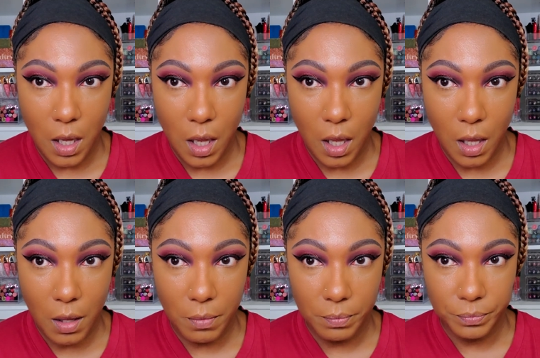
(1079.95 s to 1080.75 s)

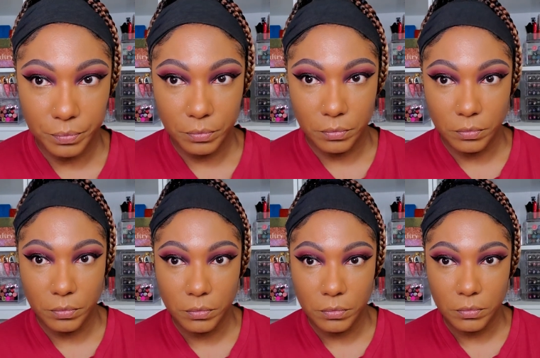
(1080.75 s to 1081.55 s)
Yeah,
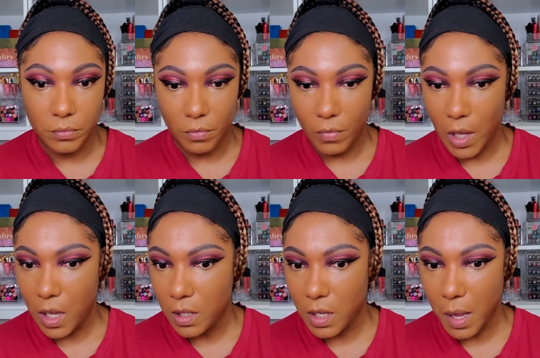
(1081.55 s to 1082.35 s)

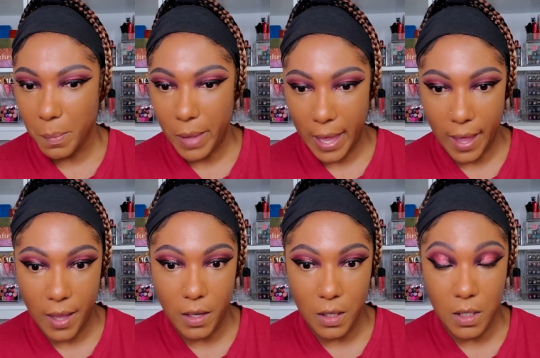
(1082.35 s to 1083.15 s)
it's not
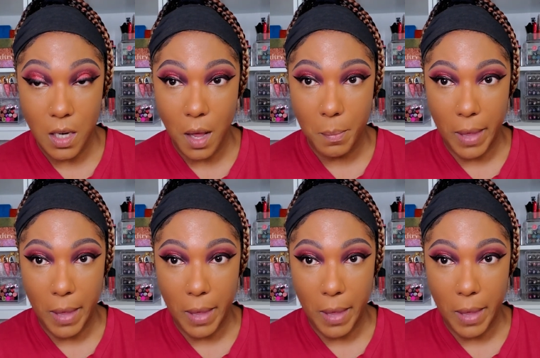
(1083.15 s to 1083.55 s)
bad. It's not